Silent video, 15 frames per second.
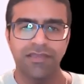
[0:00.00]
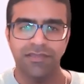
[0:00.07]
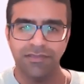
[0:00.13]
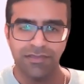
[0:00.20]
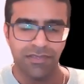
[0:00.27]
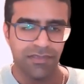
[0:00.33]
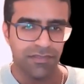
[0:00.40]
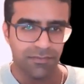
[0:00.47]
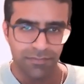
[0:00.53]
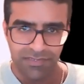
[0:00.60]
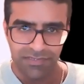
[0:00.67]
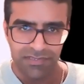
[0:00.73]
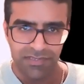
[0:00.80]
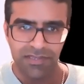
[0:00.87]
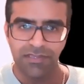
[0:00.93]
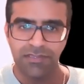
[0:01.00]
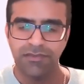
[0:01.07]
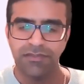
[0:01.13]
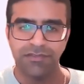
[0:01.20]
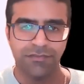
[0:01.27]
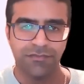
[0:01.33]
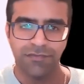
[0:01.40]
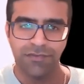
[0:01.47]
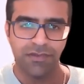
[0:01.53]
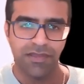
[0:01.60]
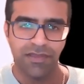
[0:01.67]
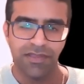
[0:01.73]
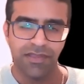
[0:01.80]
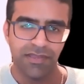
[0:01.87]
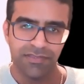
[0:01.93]
You either miss it, you either just feel
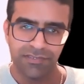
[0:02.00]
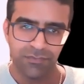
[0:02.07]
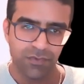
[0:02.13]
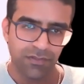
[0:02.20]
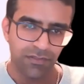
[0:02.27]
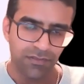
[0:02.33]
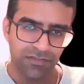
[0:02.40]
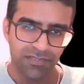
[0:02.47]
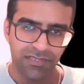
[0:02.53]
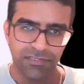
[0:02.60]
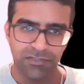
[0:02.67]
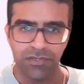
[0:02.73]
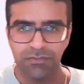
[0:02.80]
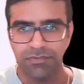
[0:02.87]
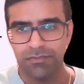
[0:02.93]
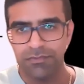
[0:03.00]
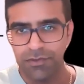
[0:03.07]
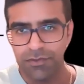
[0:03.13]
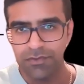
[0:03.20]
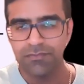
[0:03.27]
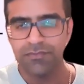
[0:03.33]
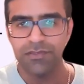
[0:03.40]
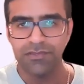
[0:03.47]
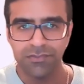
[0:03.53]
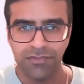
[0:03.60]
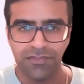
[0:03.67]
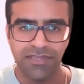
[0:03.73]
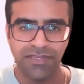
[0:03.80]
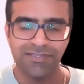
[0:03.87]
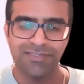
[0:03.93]
like, okay, it's just one of those things trying to promote those sort
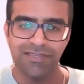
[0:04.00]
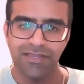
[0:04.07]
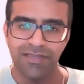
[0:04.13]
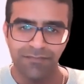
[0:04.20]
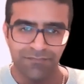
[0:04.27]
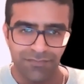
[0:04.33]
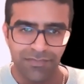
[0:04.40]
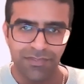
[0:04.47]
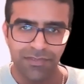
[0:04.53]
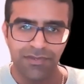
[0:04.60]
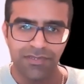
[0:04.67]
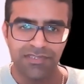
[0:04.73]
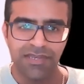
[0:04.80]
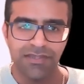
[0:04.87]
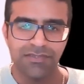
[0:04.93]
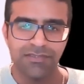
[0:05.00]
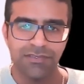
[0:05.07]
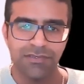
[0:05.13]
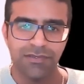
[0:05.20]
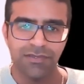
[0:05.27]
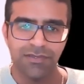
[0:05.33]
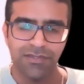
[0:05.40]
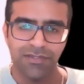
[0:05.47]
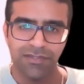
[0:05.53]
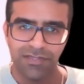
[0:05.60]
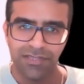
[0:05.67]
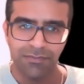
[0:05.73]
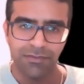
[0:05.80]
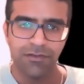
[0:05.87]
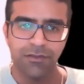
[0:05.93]
of things. You understand. So
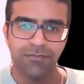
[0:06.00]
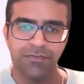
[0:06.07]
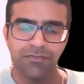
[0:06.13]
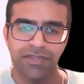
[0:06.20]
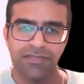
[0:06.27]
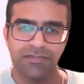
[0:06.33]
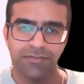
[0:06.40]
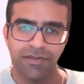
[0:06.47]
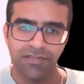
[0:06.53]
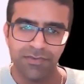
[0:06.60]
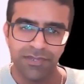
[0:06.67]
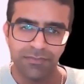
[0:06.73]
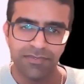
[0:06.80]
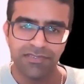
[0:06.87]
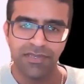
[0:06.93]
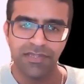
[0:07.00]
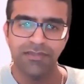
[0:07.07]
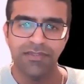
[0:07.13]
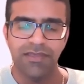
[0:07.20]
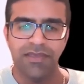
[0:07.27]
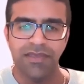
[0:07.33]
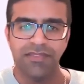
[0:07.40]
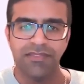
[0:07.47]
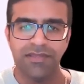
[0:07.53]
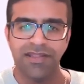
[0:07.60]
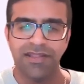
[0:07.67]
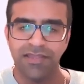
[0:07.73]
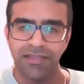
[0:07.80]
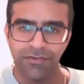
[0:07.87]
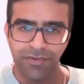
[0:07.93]
email open rates are about 20%, and then
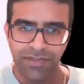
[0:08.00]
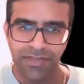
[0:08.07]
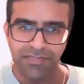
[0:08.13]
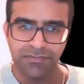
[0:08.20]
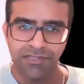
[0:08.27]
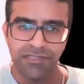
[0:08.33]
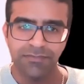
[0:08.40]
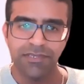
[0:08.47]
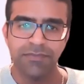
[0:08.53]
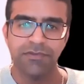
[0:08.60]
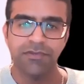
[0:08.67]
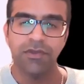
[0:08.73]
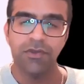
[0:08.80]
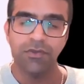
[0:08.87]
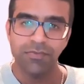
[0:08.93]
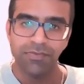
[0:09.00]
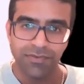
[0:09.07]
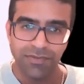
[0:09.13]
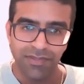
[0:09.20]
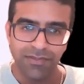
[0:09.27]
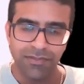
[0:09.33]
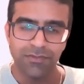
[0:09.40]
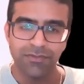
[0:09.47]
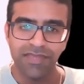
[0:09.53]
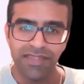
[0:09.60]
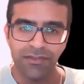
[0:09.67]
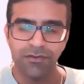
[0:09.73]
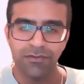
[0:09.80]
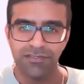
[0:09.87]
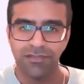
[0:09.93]
click rates, meaning the people who open, who
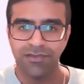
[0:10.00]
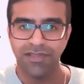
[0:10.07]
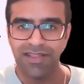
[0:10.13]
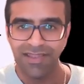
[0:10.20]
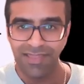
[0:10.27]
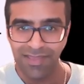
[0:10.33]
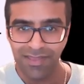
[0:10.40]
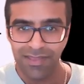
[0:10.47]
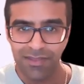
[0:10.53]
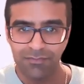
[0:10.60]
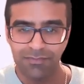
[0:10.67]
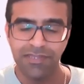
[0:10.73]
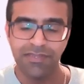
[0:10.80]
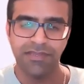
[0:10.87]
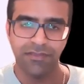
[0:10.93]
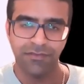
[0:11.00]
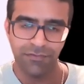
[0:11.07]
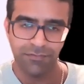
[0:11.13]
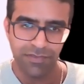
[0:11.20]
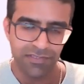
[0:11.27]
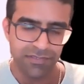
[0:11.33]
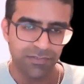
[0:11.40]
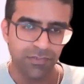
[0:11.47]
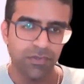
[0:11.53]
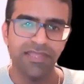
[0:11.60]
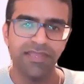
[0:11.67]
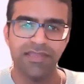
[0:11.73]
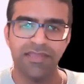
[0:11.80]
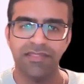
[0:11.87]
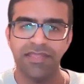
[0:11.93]
then also click, meaning if you're putting some sort of
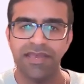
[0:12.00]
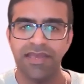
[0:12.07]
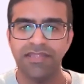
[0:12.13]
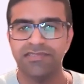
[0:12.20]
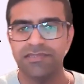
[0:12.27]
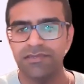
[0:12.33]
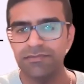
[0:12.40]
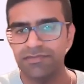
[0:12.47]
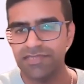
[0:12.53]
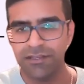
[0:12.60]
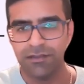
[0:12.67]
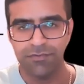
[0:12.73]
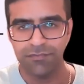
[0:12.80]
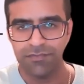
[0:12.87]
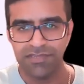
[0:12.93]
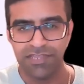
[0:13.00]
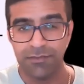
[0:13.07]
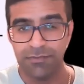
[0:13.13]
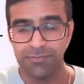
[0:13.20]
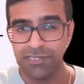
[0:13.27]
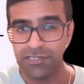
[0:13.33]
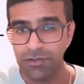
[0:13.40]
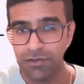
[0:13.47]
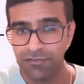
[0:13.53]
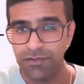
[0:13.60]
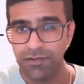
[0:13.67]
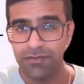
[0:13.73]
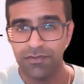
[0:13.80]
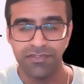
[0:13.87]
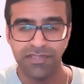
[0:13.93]
link in there to take up a special
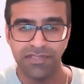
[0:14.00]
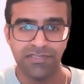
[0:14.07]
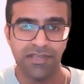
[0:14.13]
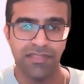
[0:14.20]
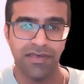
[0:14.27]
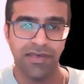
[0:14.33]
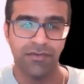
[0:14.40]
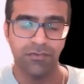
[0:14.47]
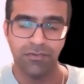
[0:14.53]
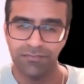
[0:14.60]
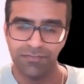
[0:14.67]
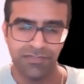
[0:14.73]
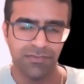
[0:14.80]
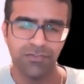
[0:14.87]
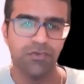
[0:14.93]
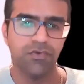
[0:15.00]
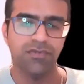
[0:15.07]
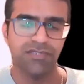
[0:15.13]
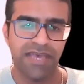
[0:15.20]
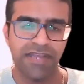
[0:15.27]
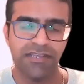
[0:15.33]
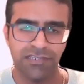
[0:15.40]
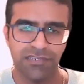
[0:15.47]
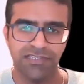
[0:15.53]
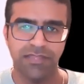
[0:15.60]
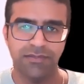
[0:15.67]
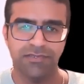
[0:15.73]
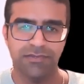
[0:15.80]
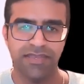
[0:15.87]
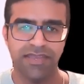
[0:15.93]
offer and things like that, or some sort of call to action to
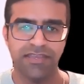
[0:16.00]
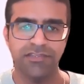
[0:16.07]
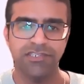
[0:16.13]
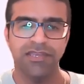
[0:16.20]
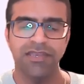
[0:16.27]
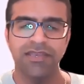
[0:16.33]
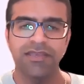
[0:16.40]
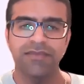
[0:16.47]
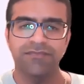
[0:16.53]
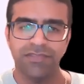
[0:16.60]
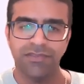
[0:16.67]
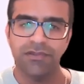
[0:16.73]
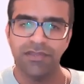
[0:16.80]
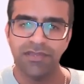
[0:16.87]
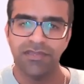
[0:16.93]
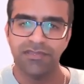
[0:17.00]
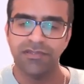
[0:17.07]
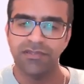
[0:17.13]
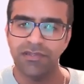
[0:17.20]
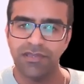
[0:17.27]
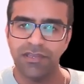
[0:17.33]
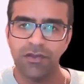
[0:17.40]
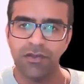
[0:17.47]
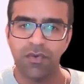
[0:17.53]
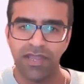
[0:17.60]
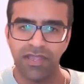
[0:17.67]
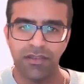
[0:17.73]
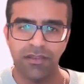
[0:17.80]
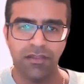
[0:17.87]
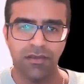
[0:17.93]
get them to engage, it's looking
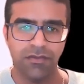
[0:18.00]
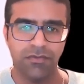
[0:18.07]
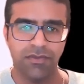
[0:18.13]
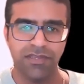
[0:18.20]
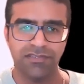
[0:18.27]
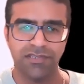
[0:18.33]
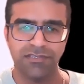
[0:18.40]
quite low, right?